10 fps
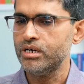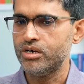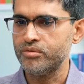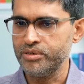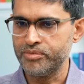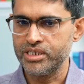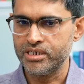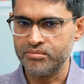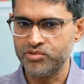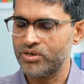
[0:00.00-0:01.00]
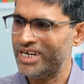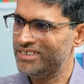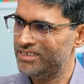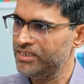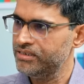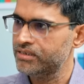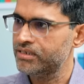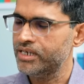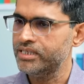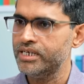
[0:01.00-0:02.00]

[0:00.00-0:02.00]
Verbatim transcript: or people that are more ICs, and yeah.